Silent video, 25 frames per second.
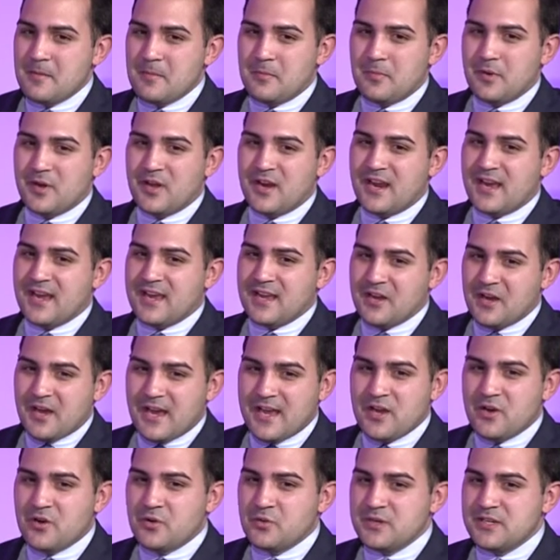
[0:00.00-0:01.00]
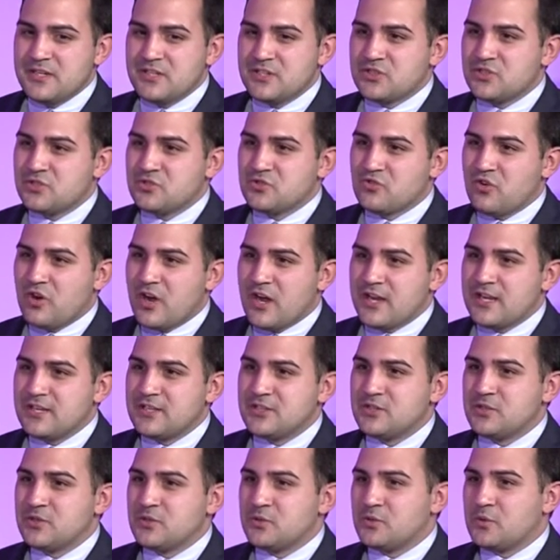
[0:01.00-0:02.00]
But I always try
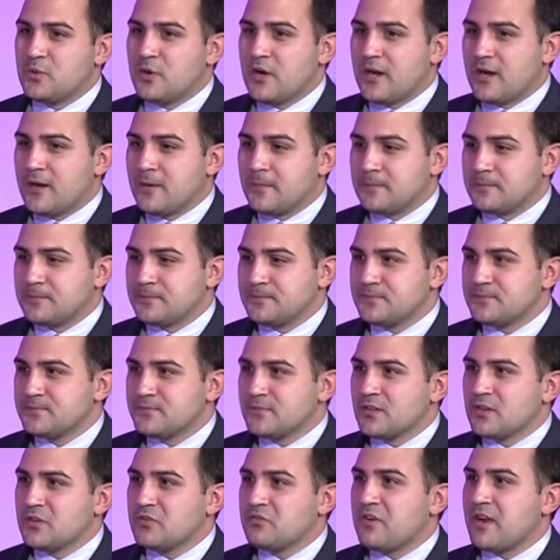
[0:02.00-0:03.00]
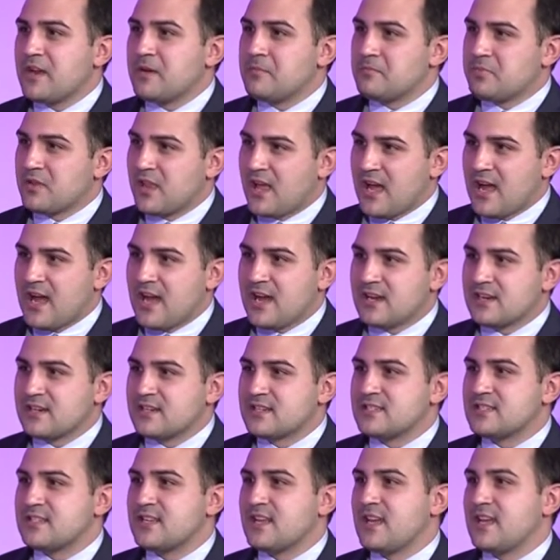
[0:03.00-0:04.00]
to write
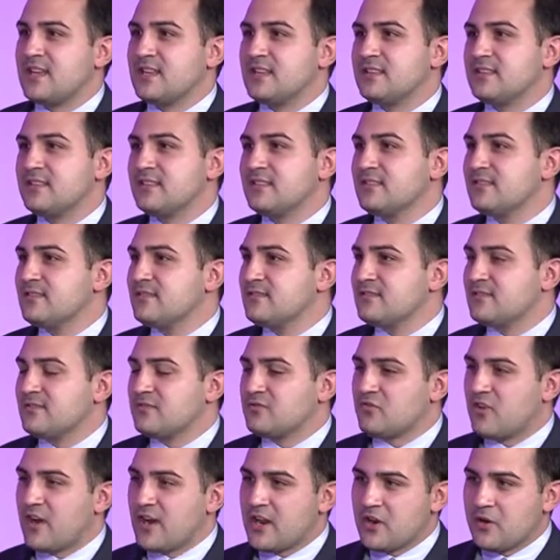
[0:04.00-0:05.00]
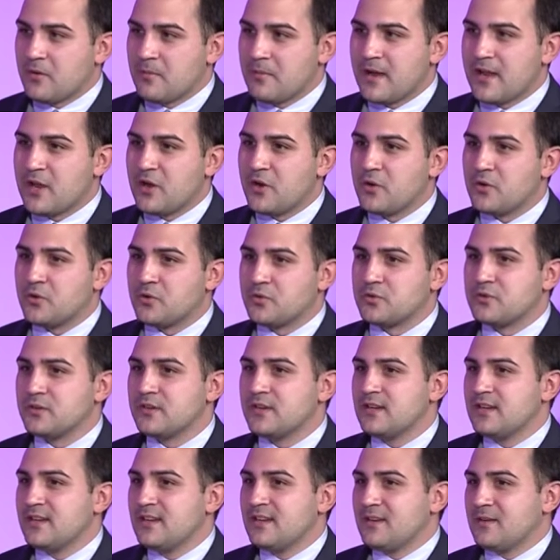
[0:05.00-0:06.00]
blogs and write on my own,
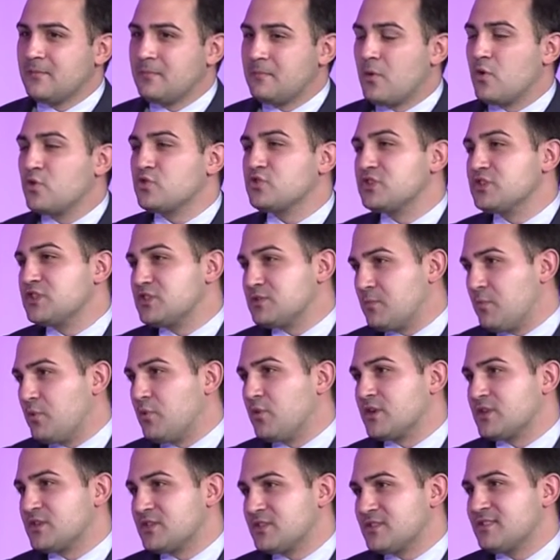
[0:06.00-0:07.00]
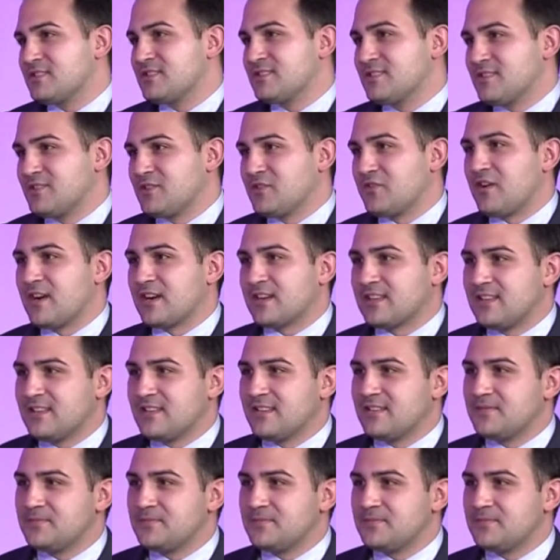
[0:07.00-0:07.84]
mostly sports directed.